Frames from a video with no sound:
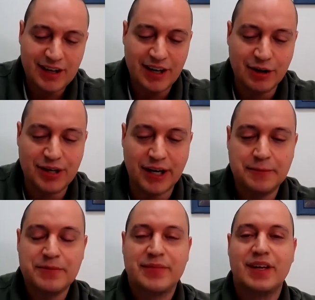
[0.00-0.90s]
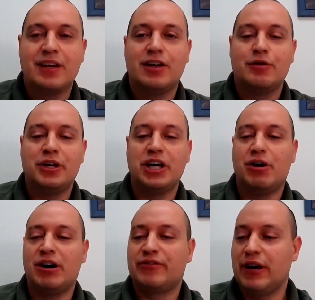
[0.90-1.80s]
Okay, we can go
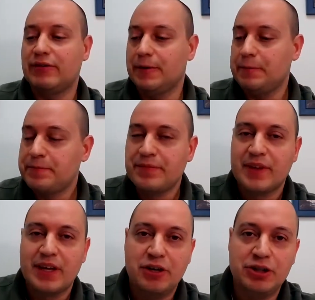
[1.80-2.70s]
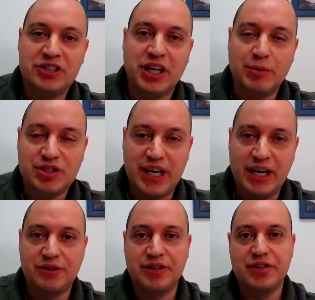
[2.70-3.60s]
on forever. The only double
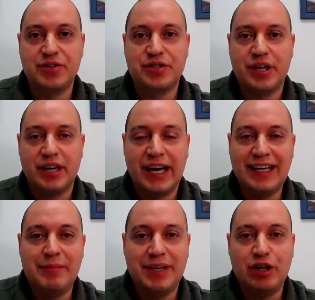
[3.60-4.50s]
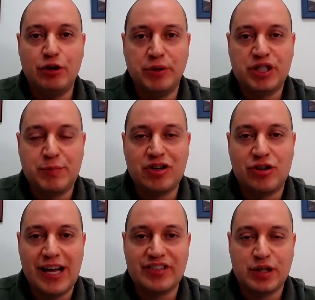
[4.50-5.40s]
standard is anybody who put
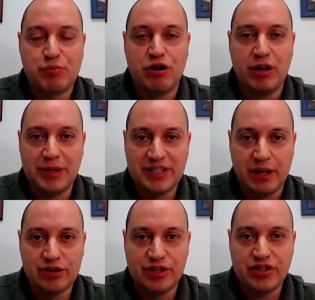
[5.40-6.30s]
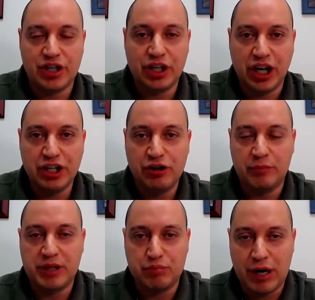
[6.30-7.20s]
Special Access Program intelligence on an
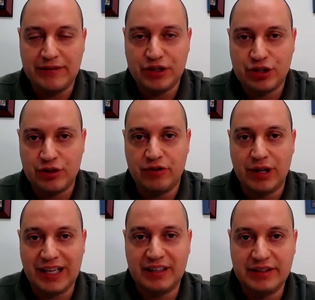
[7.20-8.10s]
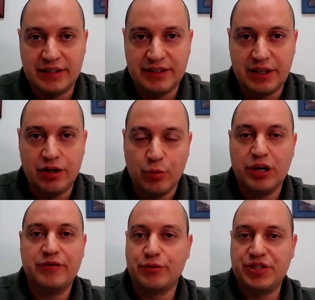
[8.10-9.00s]
unencrypted private server like Clinton did would
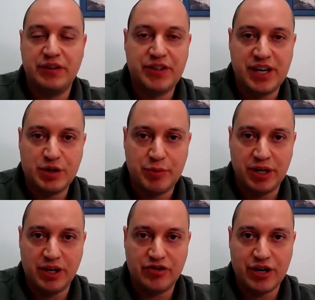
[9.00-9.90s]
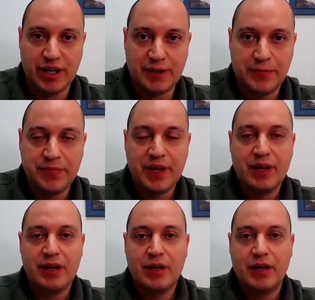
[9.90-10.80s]
have received the Espionage Act.
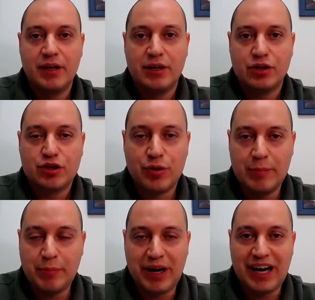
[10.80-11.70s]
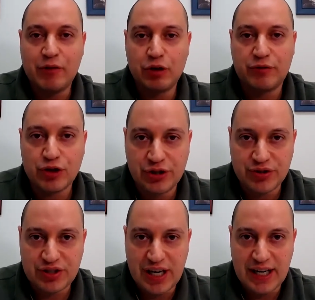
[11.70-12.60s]
Trump, I voted for Jill
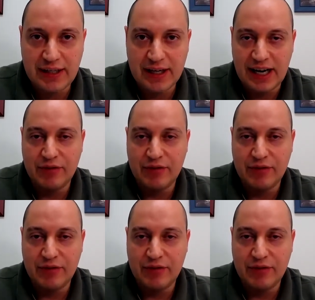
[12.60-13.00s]
Stein, I